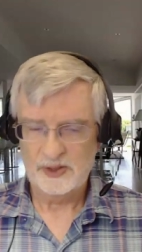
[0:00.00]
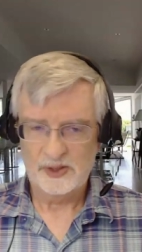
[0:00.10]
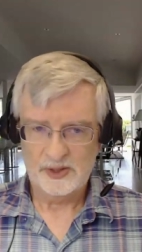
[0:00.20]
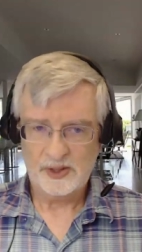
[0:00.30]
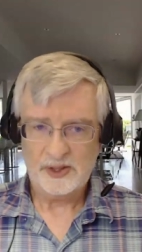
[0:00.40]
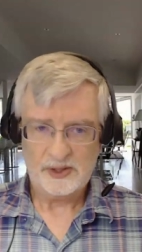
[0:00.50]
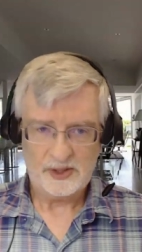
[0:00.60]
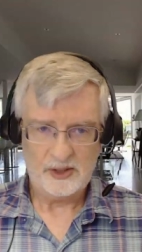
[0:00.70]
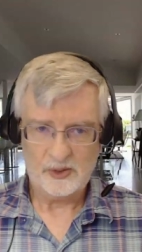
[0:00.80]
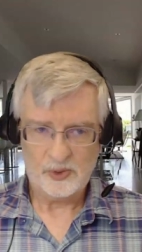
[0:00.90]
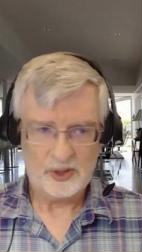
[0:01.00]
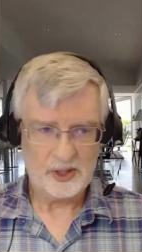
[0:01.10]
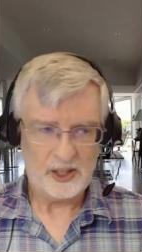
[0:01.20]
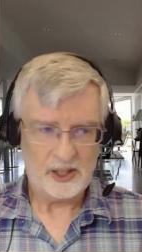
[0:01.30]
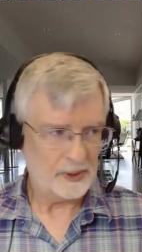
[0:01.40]
This is taking the word of
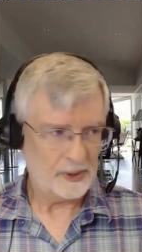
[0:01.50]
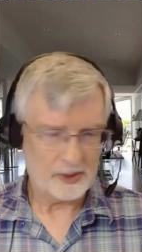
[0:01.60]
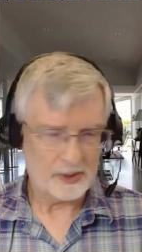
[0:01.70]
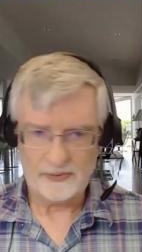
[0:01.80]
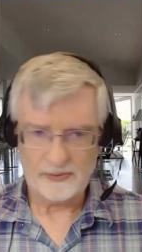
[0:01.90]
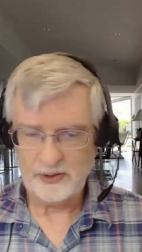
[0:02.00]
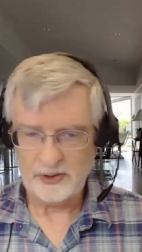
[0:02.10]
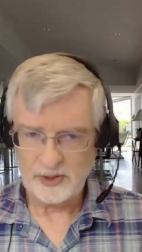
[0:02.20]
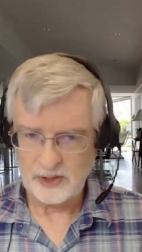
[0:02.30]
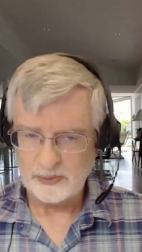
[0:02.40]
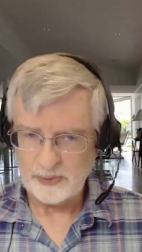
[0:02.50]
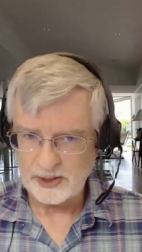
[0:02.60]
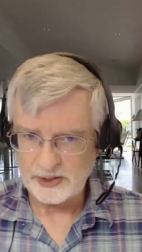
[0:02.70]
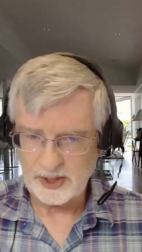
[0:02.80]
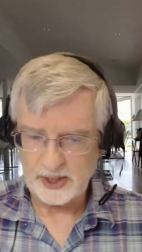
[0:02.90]
God to be able to defend yourself and make a
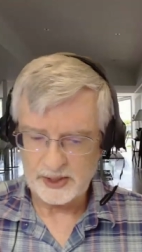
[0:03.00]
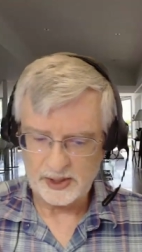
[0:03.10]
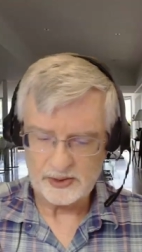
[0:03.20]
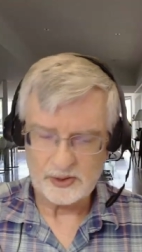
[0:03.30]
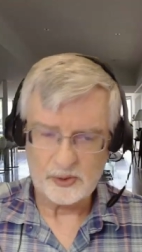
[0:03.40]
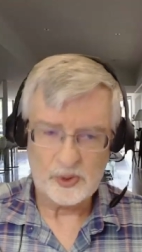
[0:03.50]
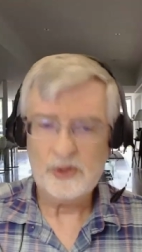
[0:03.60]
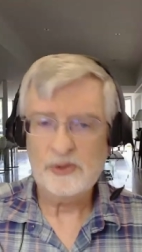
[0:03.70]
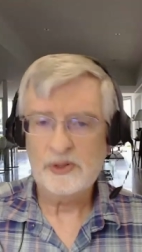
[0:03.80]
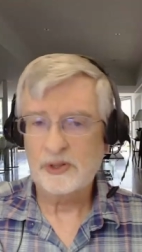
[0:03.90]
stand against the world,